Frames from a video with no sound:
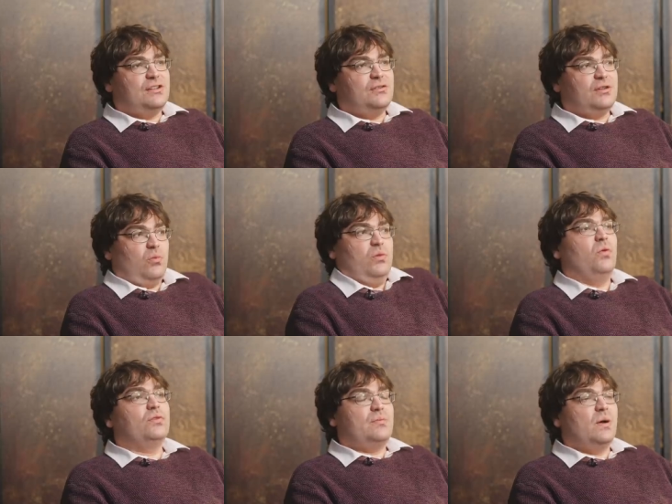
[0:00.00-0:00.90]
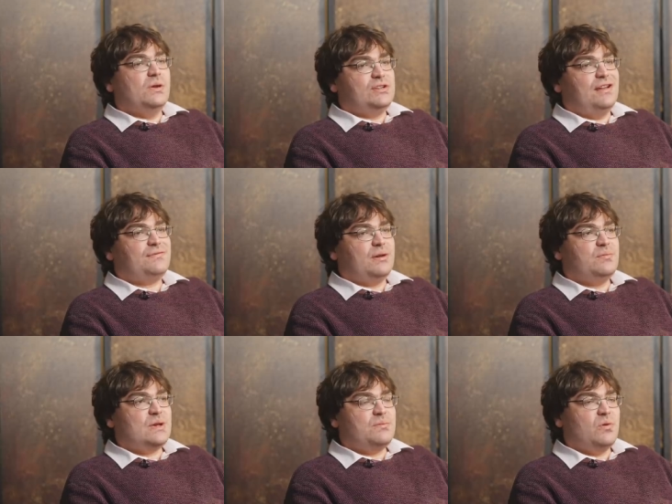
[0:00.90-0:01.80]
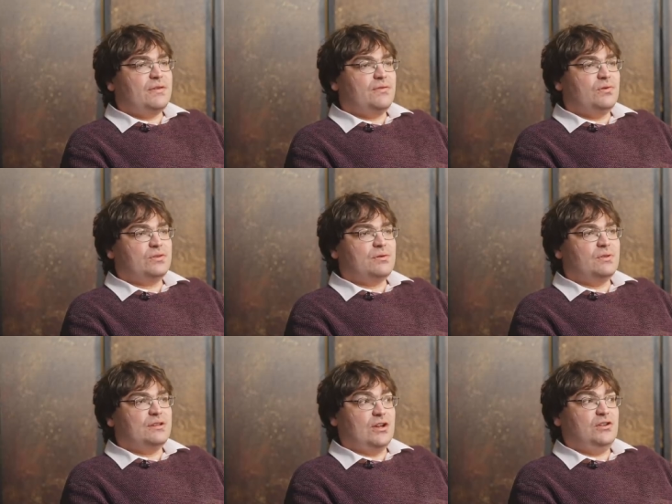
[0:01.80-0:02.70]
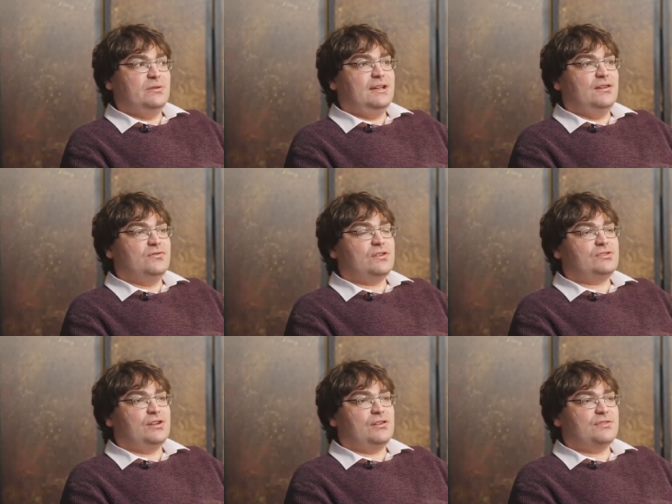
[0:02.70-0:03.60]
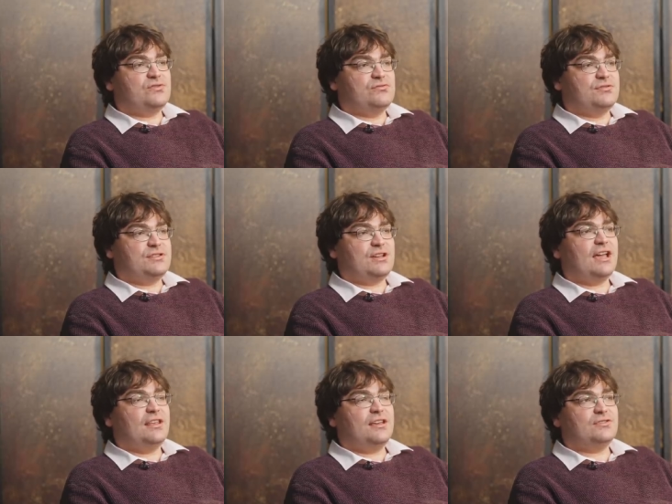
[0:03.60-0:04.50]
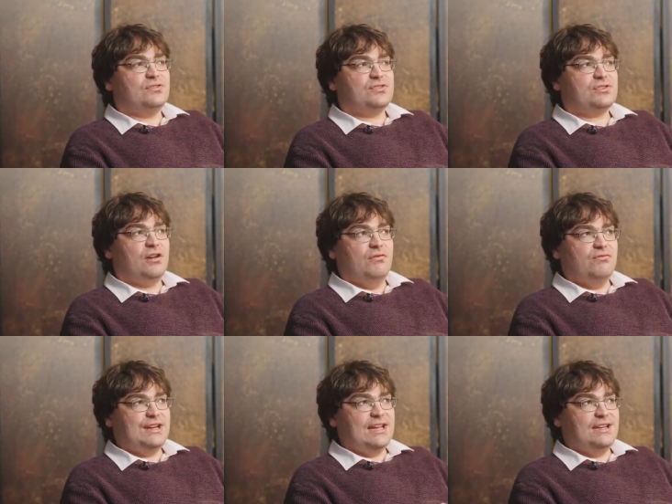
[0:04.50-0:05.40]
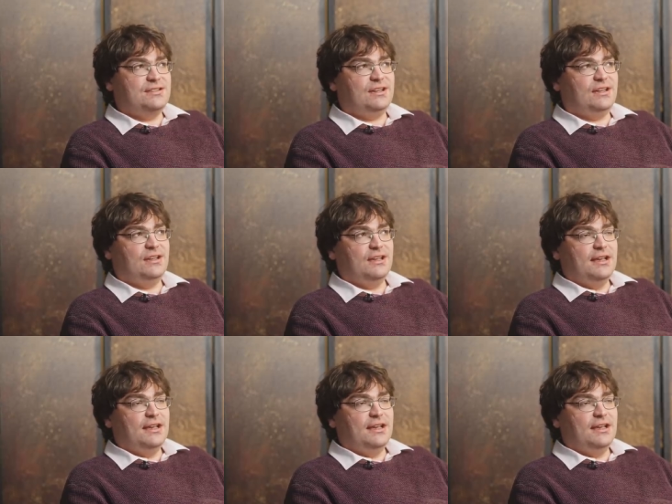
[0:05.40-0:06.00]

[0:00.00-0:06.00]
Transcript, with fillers: that, we want to publish left-wing people if they've got something genuinely interesting and original to say that isn't just kind of reheating